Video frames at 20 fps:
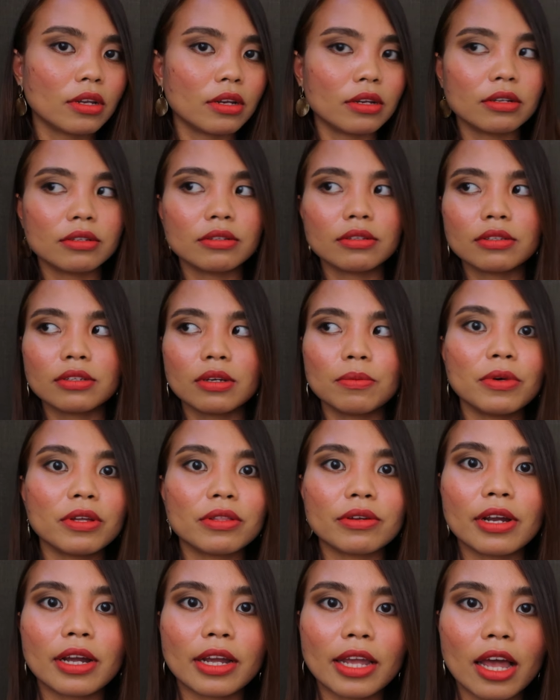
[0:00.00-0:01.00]
and some
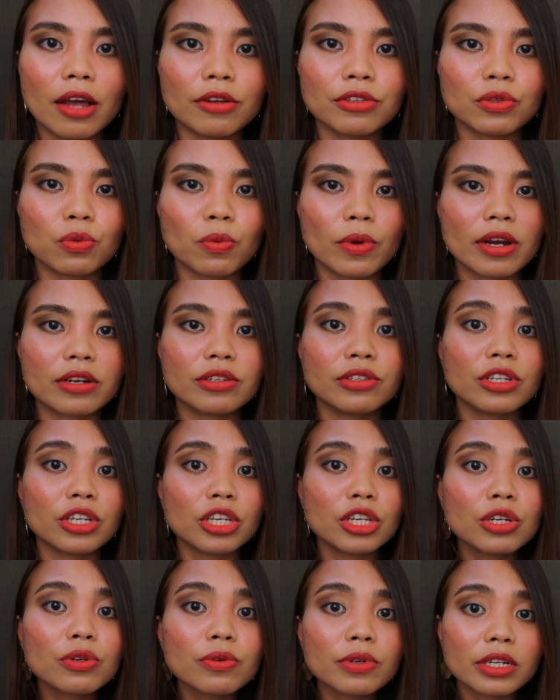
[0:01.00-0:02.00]
other accounts where
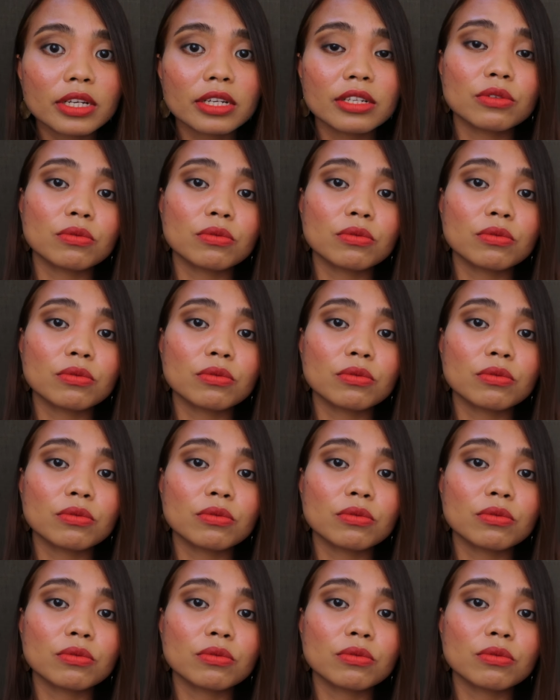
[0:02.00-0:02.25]
security